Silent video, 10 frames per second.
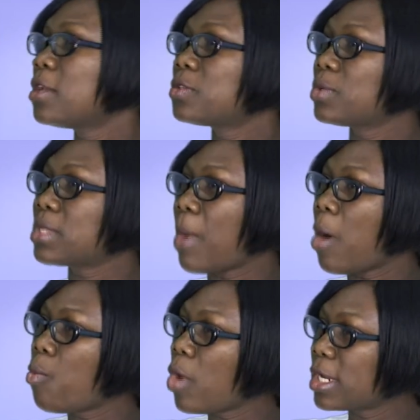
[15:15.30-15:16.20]
So it's
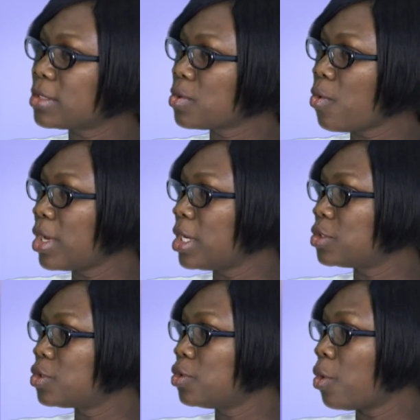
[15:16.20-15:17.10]
about what is going
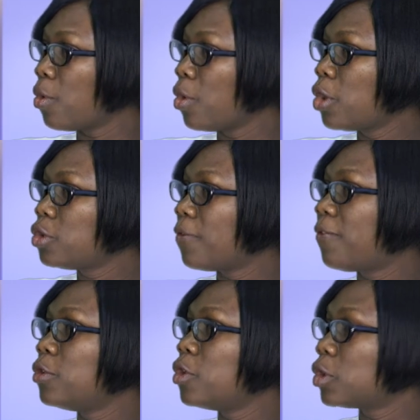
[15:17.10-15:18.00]
into your
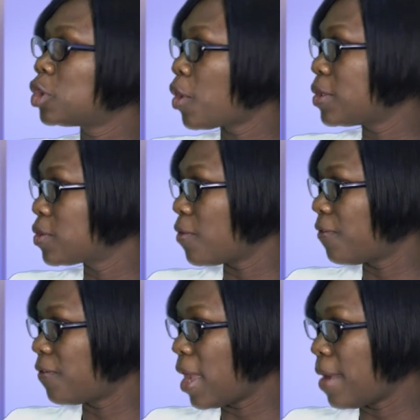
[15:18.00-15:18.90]
food, your choice of
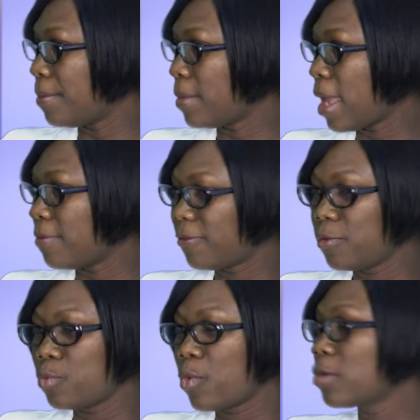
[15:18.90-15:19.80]

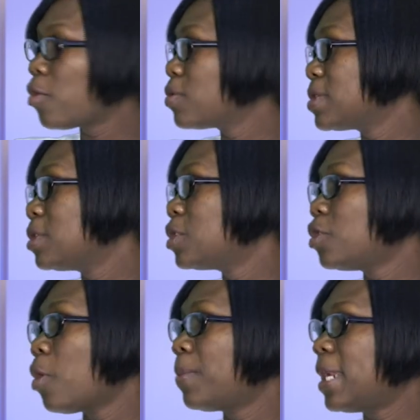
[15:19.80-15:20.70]
food, what goes into
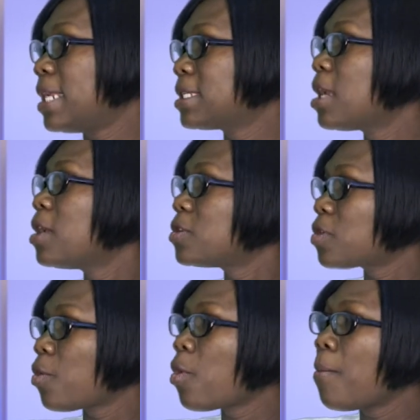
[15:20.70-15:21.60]
your plate.
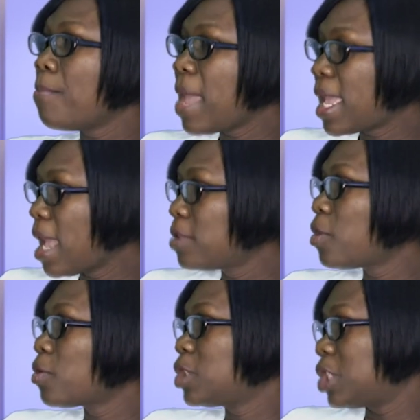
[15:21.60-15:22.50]
So making those